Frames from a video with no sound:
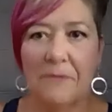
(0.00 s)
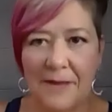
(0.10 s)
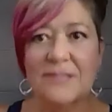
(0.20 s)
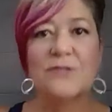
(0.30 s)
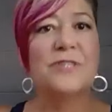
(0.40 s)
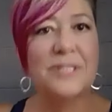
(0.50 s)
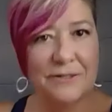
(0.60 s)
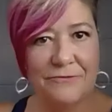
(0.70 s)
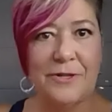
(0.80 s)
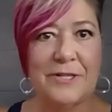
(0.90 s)
Things are
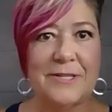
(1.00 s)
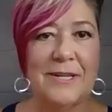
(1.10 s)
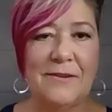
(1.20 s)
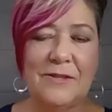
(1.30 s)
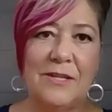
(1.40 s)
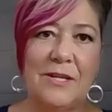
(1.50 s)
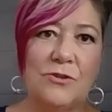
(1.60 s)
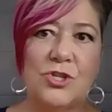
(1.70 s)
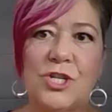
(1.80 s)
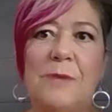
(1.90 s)
different. They
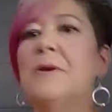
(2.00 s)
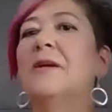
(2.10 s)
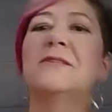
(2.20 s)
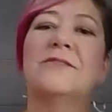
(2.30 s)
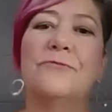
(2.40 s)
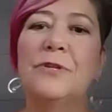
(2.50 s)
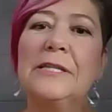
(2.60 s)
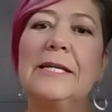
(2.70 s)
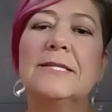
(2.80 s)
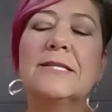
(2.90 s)
are shaping
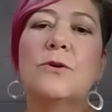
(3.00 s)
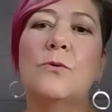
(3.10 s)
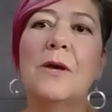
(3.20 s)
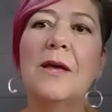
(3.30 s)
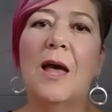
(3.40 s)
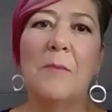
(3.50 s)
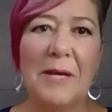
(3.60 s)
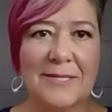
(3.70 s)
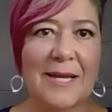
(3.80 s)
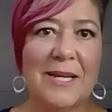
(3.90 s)
differently. So I'm
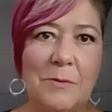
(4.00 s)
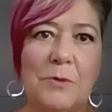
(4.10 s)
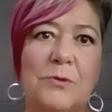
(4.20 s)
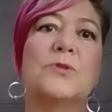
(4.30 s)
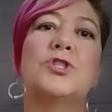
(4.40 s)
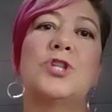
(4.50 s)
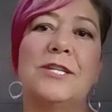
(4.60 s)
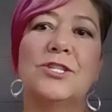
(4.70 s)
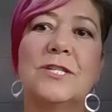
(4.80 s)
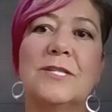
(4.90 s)
excited about those
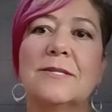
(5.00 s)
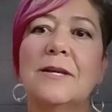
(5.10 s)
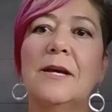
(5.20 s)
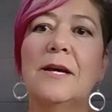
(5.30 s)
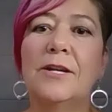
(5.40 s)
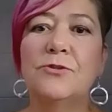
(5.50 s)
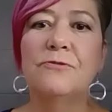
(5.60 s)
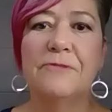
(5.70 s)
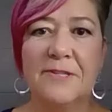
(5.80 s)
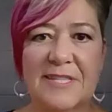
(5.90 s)
changes. I do
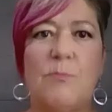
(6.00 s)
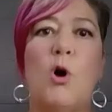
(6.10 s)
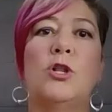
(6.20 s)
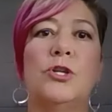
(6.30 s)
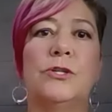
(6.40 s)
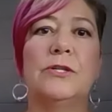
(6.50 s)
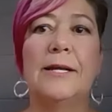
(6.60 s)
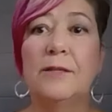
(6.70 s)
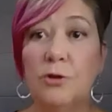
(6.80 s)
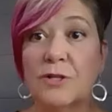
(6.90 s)
feel smaller.
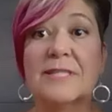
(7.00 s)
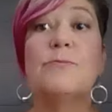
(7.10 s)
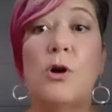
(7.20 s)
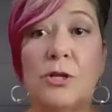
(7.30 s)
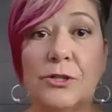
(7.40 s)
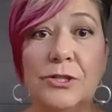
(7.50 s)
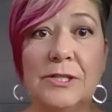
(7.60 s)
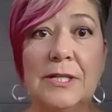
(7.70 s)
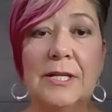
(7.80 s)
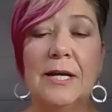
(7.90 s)
I look
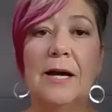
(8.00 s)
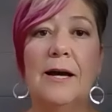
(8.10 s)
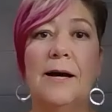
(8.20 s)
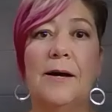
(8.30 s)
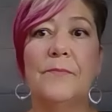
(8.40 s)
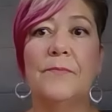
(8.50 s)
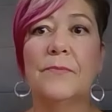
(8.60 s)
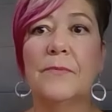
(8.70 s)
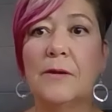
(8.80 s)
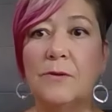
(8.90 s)
smaller.
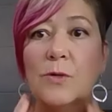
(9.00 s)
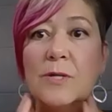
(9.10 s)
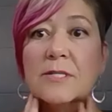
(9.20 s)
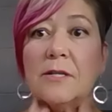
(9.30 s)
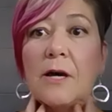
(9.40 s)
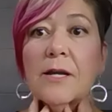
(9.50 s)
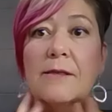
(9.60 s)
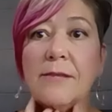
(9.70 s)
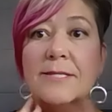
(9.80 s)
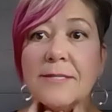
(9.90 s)
I noticed a lot
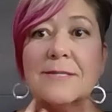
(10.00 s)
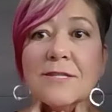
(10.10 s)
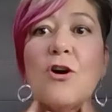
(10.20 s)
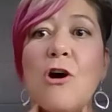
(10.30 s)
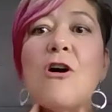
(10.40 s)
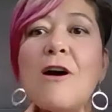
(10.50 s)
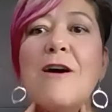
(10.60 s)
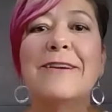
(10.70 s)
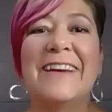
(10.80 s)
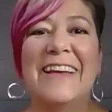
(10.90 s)
of this is
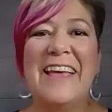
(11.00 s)
gone.